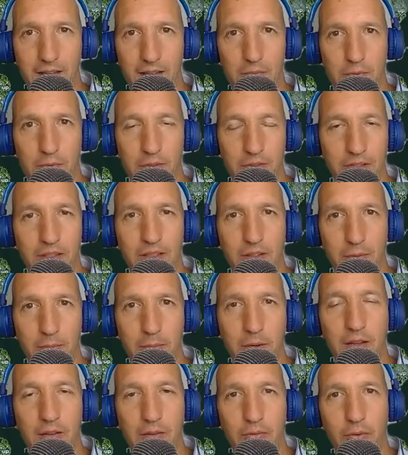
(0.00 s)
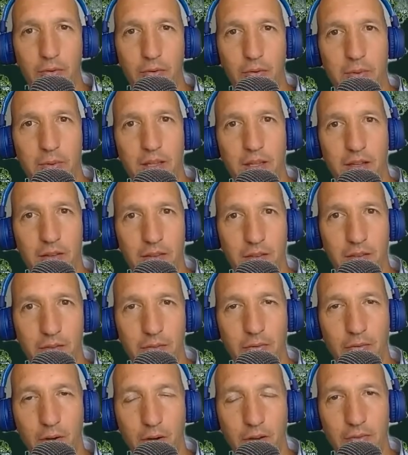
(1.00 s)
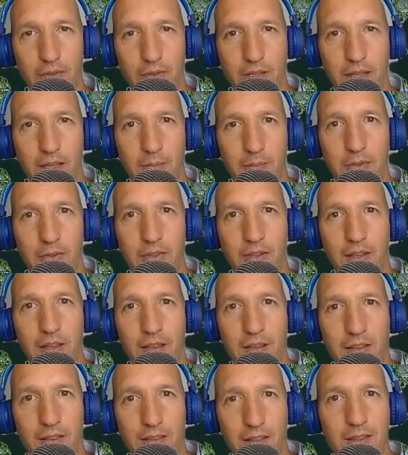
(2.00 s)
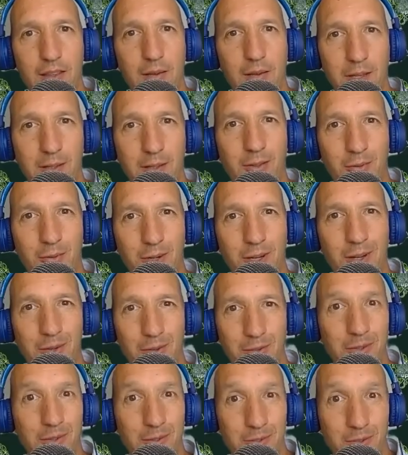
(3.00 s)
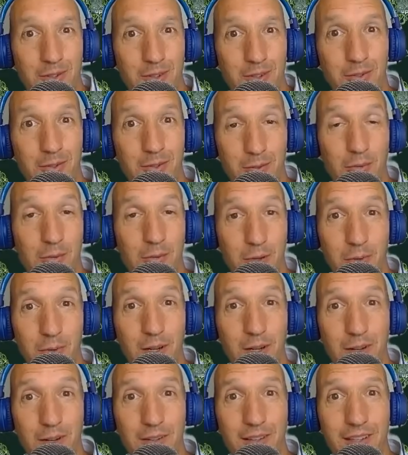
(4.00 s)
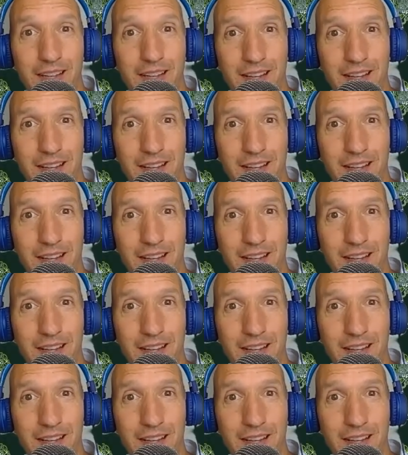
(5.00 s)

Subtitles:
the resilience bucket formula, those 5 steps, then their mental health is doing well.